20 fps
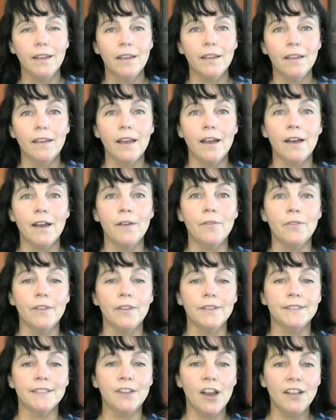
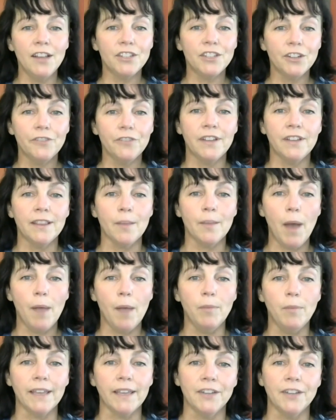It's not serving the
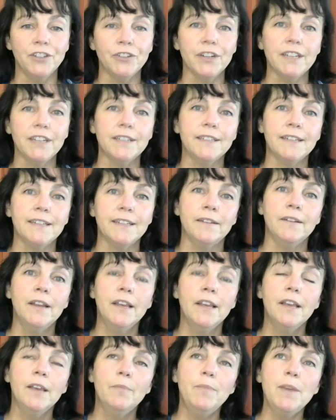public interest. And
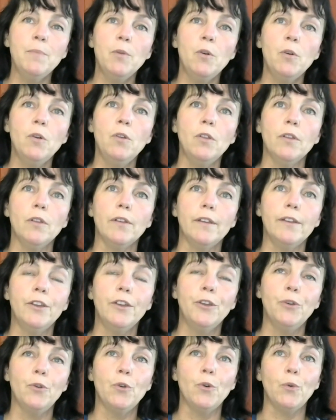people
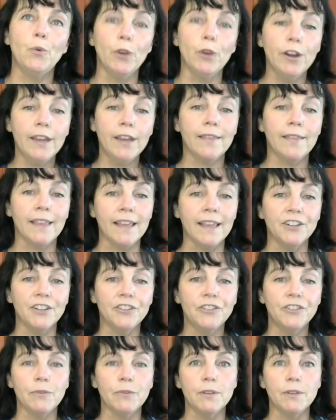who work in the
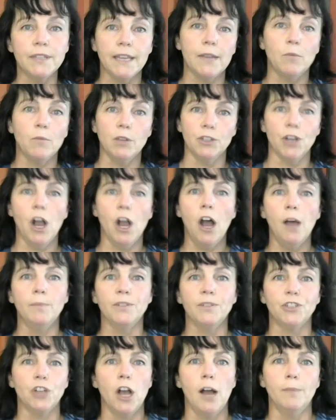industry will say, well,
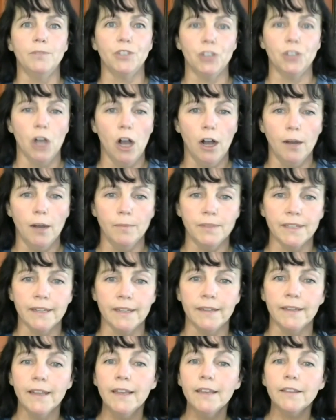jobs, jobs, jobs.
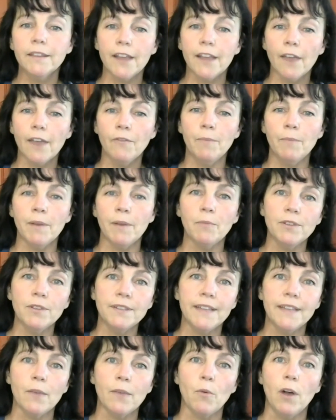And the government will
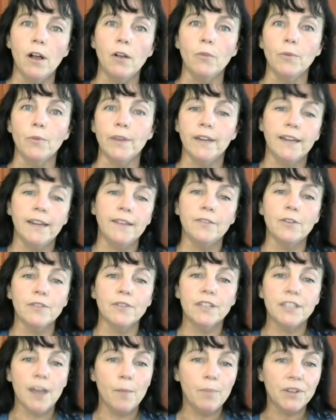say, well, we need
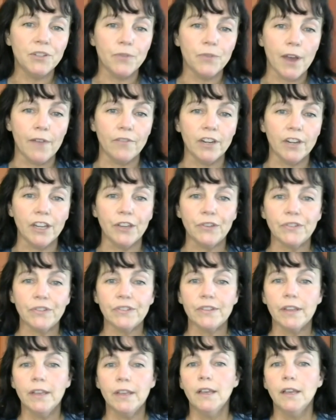those stumpage revenues.